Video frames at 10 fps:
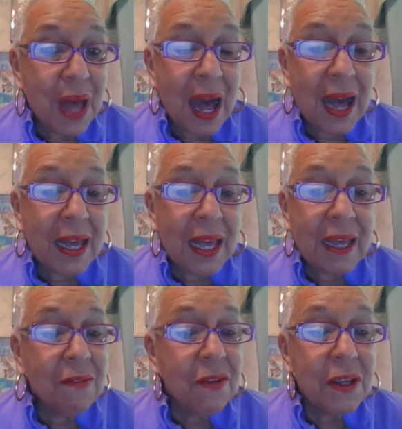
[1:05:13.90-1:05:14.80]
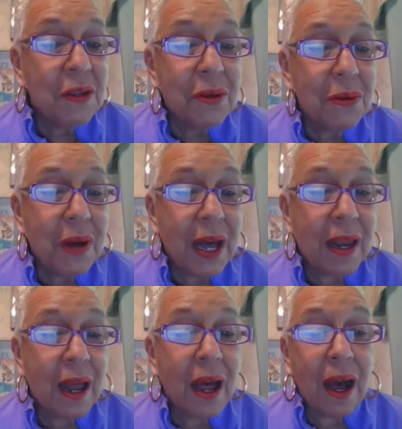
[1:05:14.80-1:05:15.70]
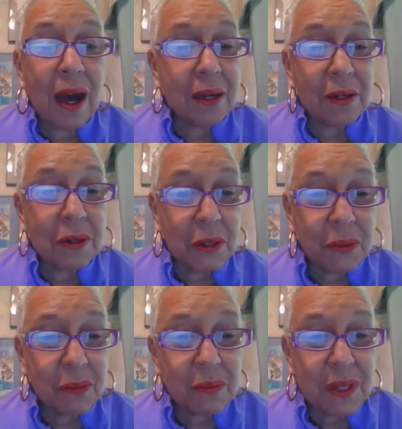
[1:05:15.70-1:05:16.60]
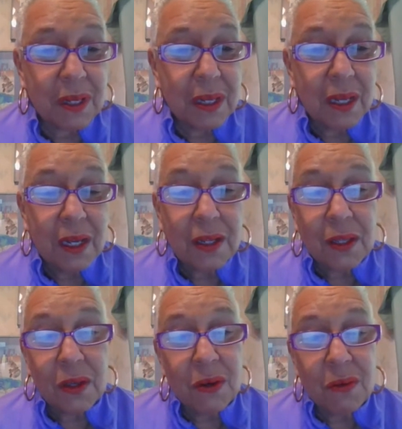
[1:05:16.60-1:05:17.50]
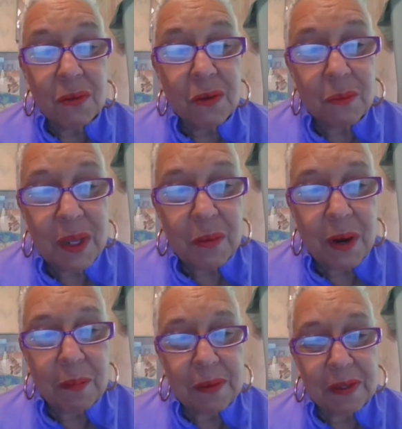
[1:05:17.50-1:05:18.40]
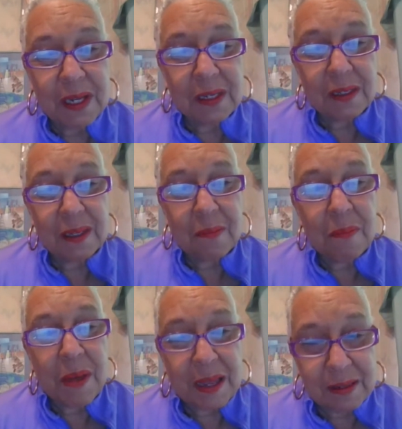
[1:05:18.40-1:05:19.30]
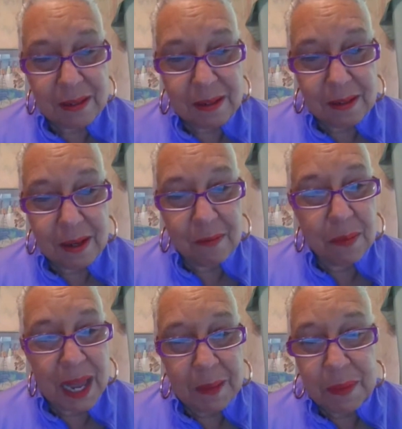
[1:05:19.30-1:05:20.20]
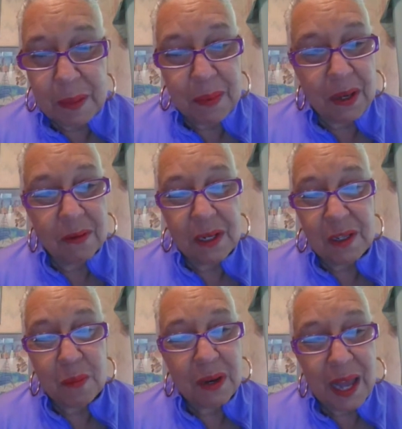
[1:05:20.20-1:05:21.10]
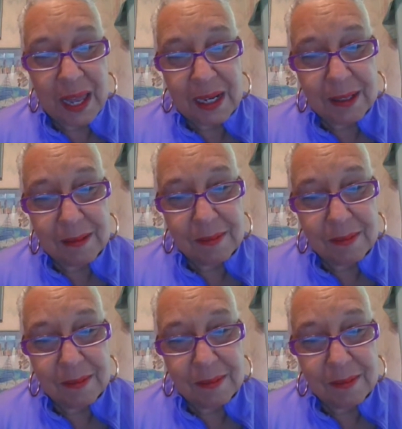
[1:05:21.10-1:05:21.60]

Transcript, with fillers: I envy you and I honor you. You, to me, represent the best of Black people on this planet